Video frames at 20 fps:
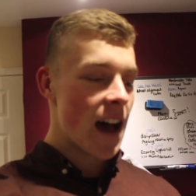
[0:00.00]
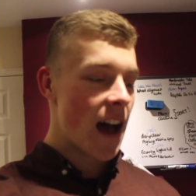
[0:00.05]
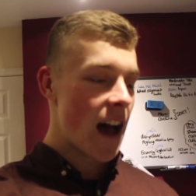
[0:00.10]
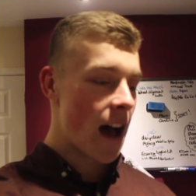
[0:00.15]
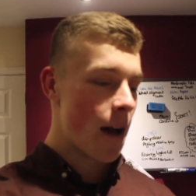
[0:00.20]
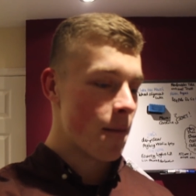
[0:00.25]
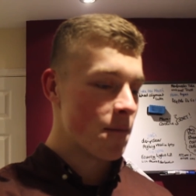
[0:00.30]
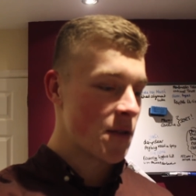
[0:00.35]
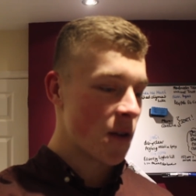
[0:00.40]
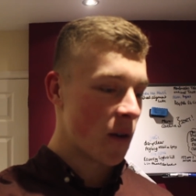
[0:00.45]

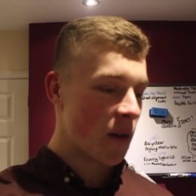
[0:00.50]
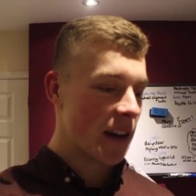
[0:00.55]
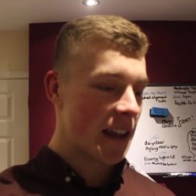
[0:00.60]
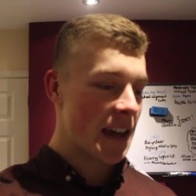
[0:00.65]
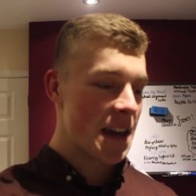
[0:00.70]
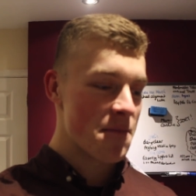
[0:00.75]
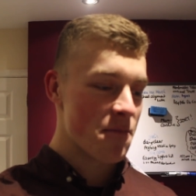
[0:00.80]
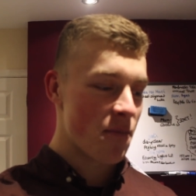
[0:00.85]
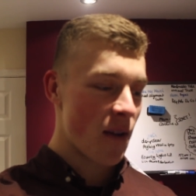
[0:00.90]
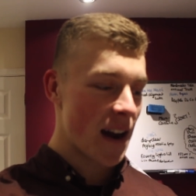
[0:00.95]
Um, so I'm going
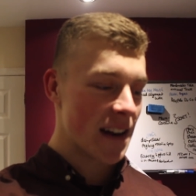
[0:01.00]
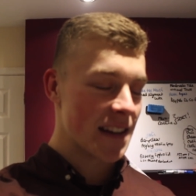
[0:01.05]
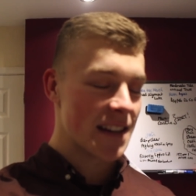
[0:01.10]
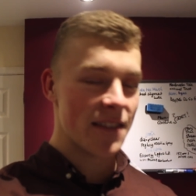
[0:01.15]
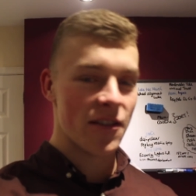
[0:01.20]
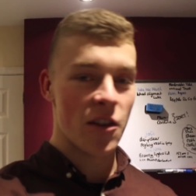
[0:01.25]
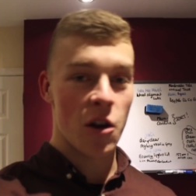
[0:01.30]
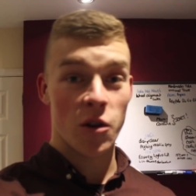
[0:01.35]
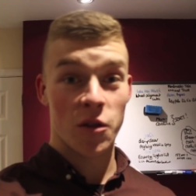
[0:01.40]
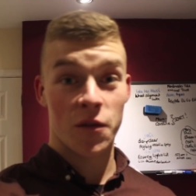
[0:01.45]
to keep
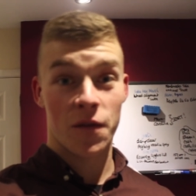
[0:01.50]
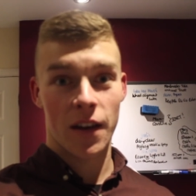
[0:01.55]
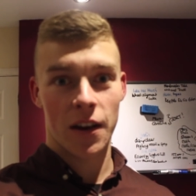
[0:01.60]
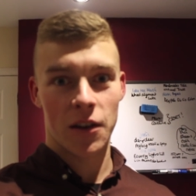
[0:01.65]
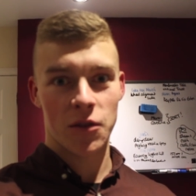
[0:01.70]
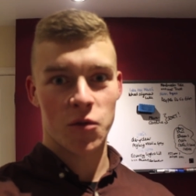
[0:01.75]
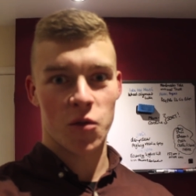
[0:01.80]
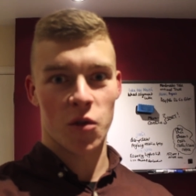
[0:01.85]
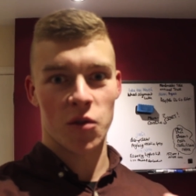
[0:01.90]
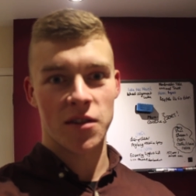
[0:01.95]
practicing those,
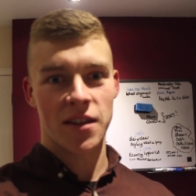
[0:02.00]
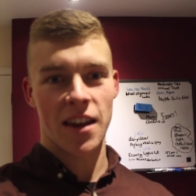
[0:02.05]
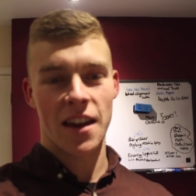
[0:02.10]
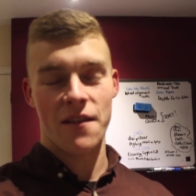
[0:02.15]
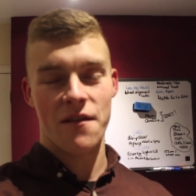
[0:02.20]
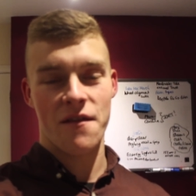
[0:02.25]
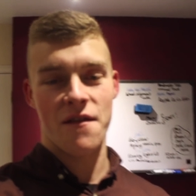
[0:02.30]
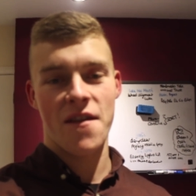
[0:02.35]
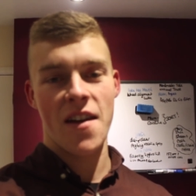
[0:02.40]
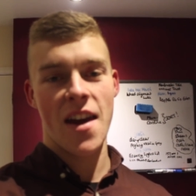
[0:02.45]
fingers crossed
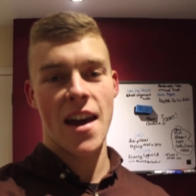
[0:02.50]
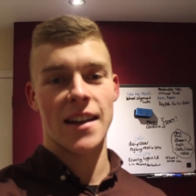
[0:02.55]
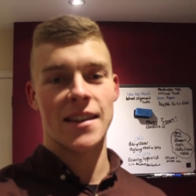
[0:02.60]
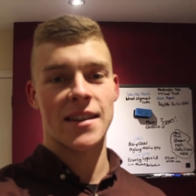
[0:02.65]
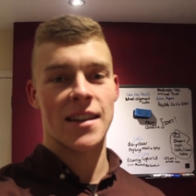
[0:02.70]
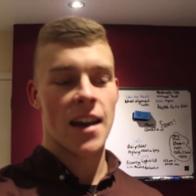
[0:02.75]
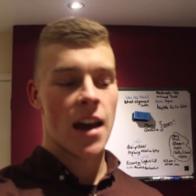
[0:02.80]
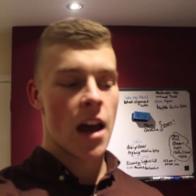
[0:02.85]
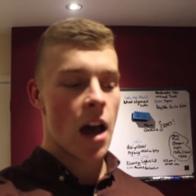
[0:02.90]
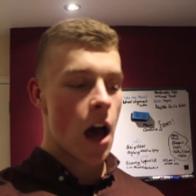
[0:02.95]
they
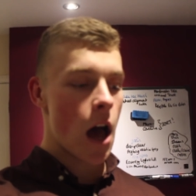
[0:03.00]
fit.